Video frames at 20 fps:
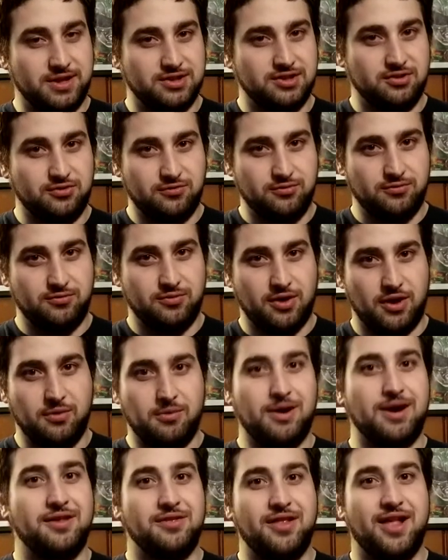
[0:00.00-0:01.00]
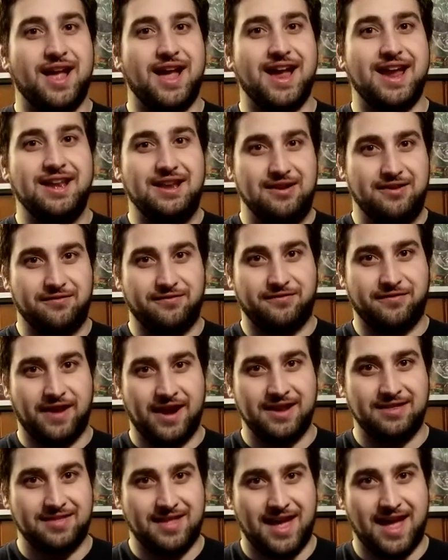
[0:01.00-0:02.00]
to go online and
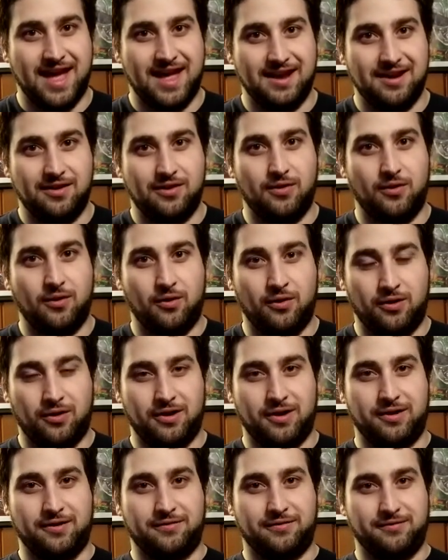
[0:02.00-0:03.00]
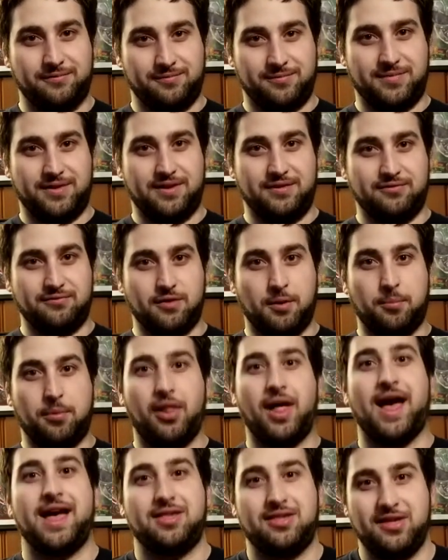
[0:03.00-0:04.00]
find that, or
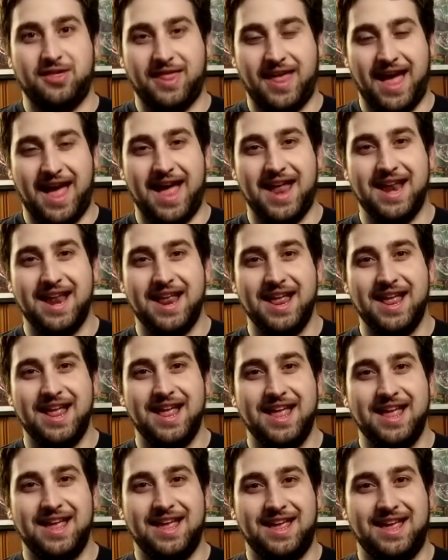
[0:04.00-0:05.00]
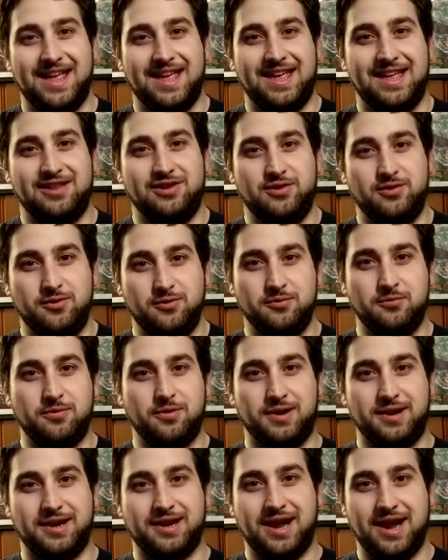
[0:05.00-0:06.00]
reply to that, and you
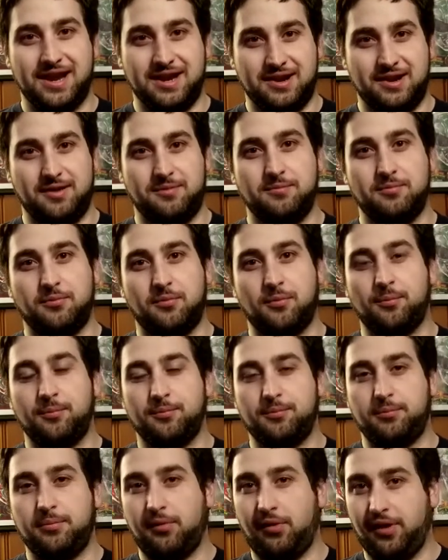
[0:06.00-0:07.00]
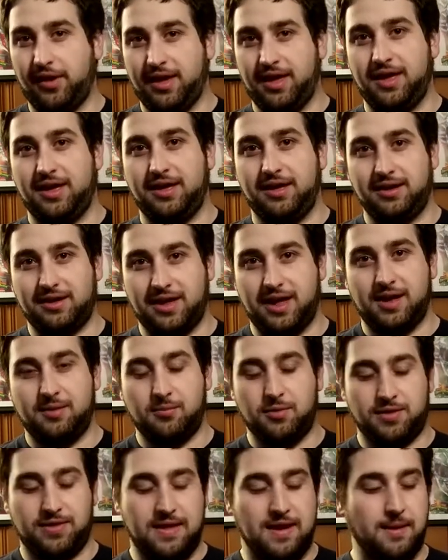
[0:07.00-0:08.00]
would end up playing a
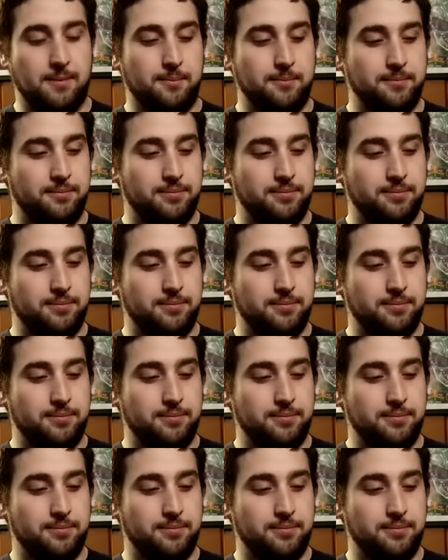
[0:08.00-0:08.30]
game with them.